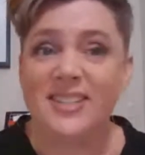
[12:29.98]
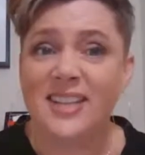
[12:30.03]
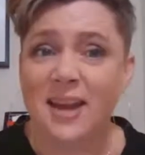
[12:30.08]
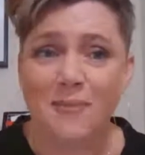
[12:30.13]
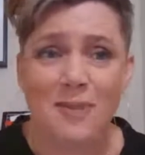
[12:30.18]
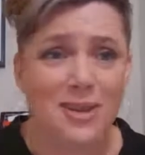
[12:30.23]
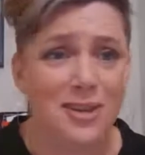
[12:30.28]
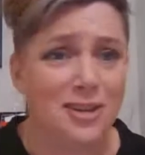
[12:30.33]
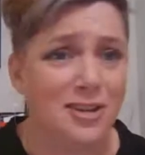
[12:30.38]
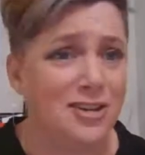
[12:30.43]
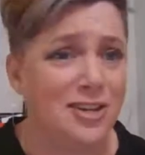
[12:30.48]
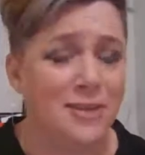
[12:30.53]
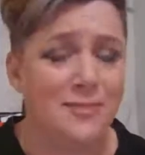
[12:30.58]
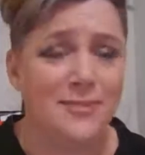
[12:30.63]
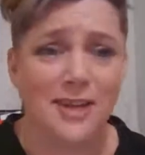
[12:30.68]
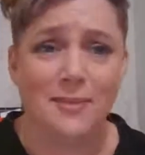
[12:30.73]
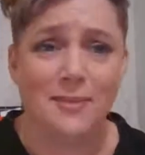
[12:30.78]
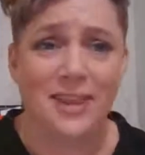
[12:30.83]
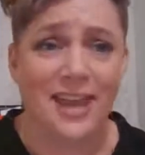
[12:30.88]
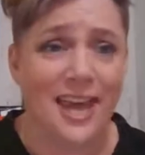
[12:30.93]
Same with
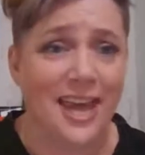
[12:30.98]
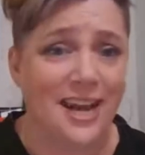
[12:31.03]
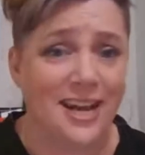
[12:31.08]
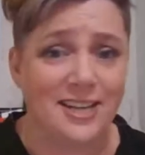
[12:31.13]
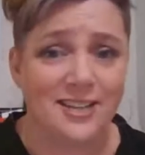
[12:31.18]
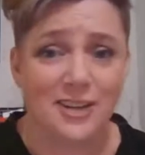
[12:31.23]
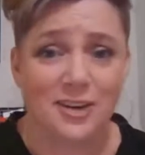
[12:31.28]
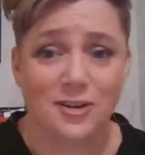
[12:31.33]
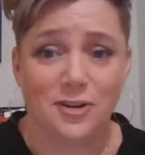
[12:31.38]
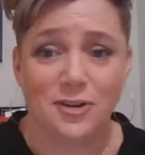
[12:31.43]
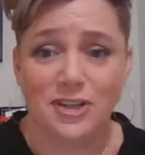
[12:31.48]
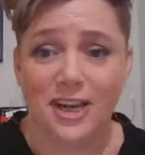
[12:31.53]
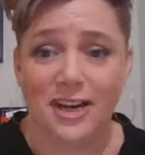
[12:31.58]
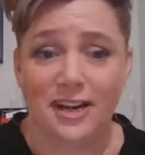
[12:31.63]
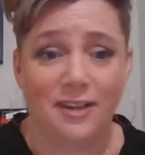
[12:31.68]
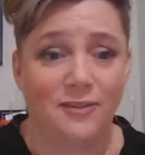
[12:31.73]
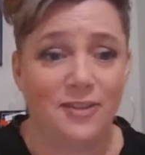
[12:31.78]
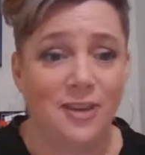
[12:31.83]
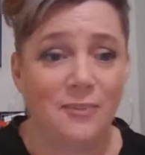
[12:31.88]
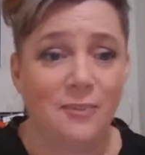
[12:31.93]
YouTube, same with any social
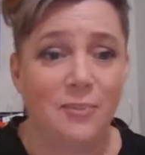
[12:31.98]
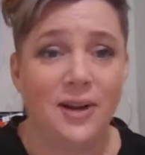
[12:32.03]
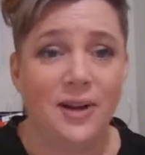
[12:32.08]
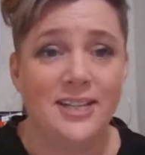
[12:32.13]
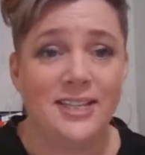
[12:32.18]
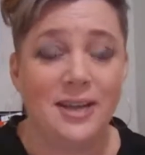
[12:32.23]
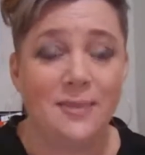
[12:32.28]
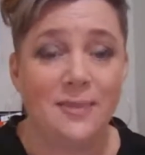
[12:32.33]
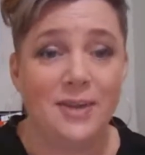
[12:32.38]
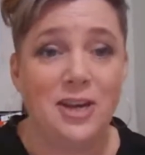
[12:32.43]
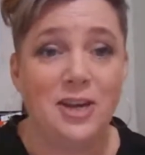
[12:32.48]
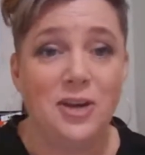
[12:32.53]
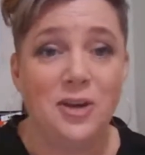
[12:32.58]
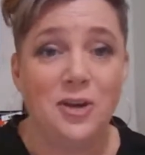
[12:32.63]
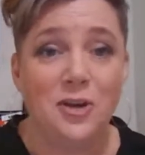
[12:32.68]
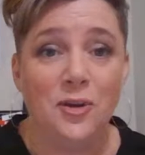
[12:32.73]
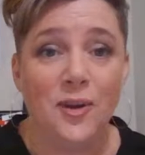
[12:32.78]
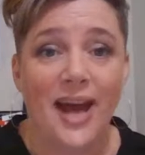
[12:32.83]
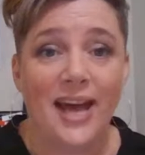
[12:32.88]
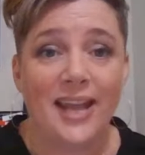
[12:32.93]
channel. If they're putting something
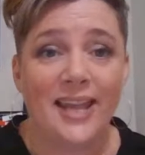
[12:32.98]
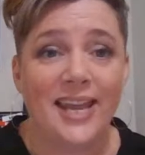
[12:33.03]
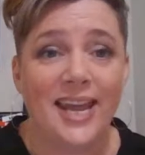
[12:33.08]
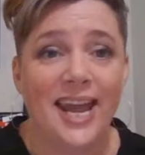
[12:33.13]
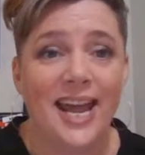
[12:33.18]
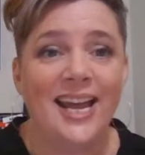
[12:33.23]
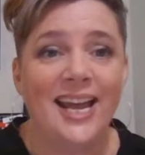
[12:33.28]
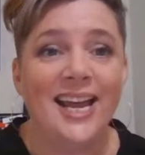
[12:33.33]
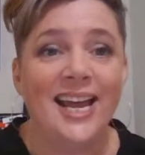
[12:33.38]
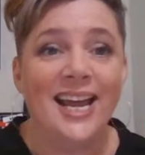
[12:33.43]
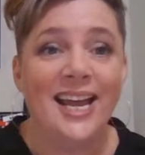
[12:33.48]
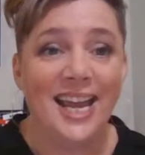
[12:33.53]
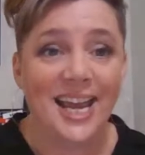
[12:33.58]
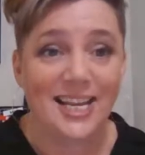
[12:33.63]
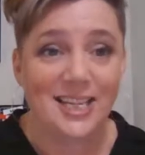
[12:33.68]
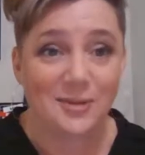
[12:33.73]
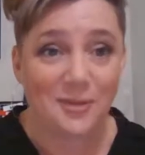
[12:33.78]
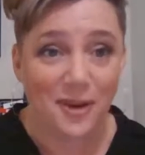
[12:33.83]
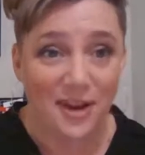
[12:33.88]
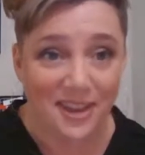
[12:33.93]
new out there,
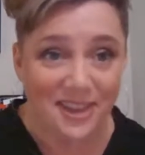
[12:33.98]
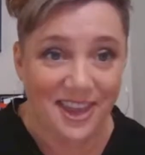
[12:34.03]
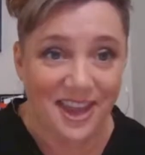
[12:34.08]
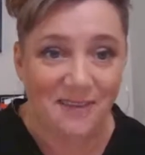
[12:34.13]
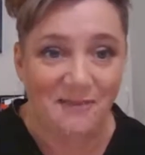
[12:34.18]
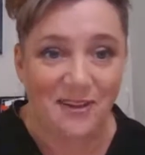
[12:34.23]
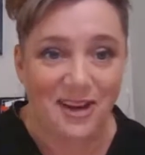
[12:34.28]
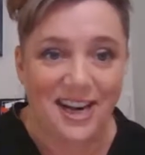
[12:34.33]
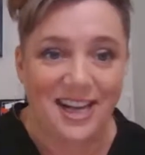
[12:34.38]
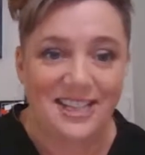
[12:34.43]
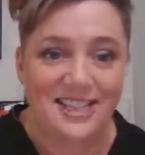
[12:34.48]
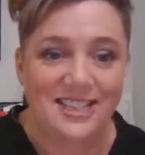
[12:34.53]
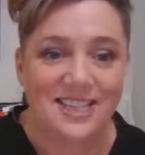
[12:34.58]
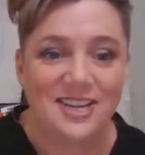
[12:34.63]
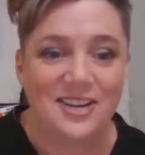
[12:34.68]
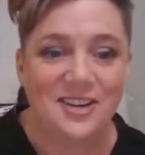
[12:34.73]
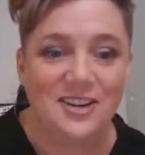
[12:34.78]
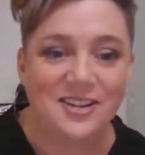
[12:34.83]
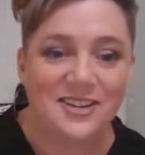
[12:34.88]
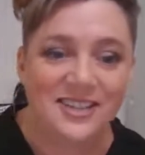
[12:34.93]
guess what? They want us
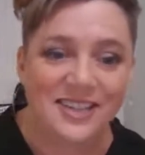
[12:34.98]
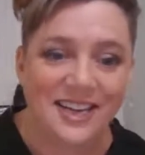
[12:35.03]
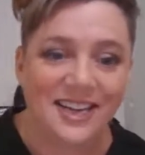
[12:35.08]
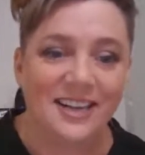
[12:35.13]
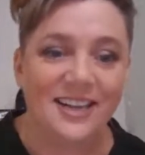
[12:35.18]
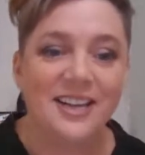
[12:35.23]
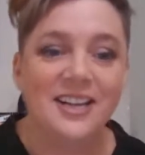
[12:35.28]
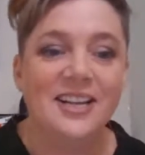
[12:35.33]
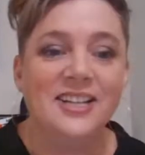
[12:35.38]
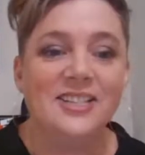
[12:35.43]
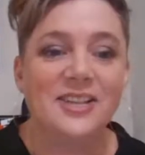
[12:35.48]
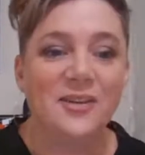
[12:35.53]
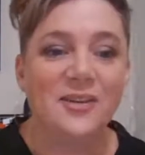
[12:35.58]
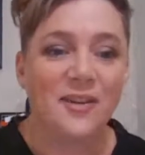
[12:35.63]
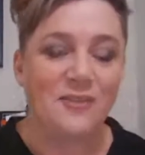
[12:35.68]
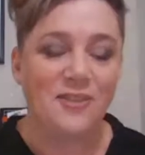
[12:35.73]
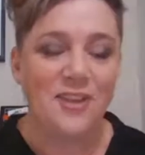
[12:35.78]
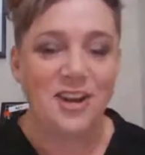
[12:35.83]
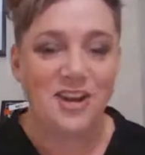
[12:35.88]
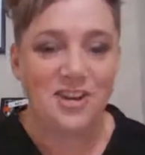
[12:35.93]
to use it.
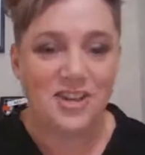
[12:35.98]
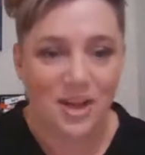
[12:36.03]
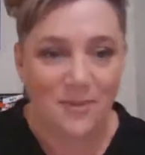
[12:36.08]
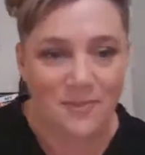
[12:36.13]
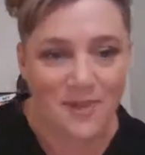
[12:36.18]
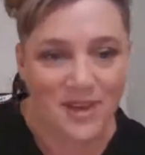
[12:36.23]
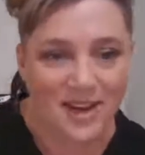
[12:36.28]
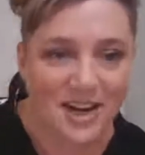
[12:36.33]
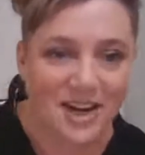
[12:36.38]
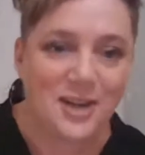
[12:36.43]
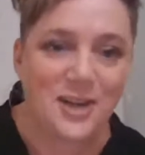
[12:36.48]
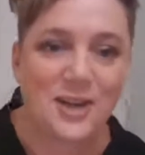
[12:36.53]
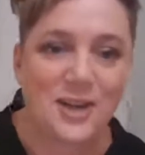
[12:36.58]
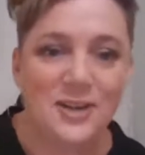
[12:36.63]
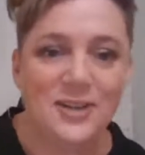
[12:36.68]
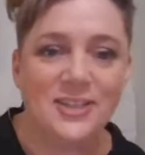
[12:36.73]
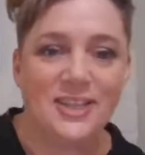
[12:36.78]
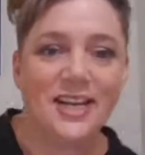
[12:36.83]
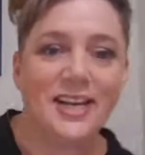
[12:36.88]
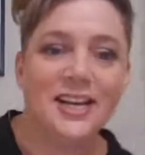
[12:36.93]
So if you jump in and
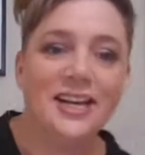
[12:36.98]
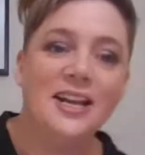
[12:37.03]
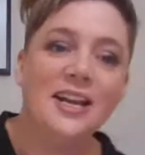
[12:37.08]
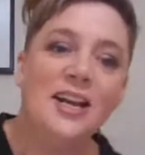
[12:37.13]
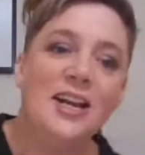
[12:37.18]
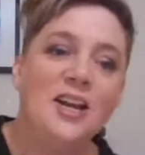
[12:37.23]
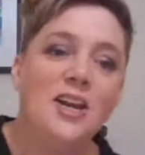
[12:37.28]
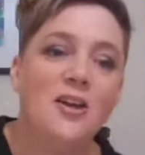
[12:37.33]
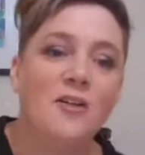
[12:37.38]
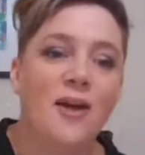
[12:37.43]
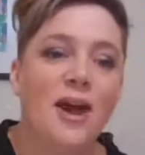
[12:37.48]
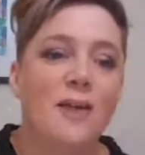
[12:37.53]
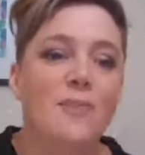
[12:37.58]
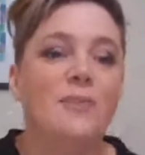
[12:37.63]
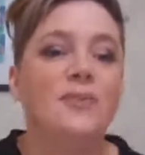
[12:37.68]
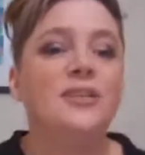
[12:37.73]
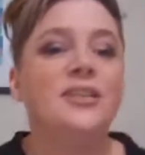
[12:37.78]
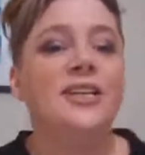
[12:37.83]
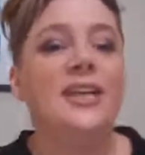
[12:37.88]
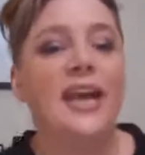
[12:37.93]
use it, you're
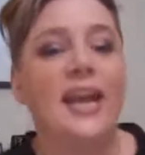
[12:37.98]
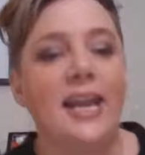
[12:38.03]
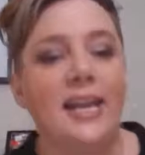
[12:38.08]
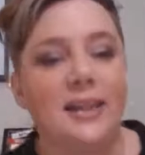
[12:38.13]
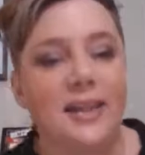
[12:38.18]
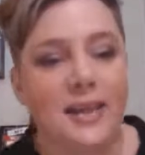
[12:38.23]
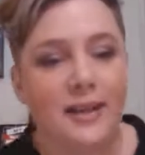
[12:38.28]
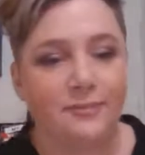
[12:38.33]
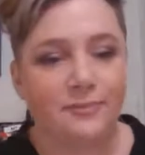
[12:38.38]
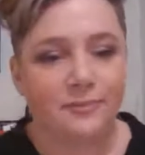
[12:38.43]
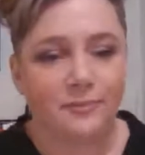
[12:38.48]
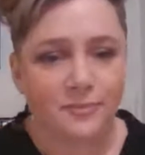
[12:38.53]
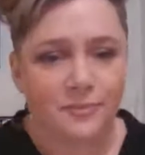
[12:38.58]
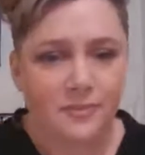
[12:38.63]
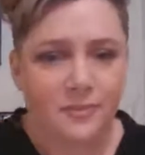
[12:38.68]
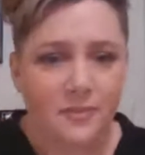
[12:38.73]
able to get in there.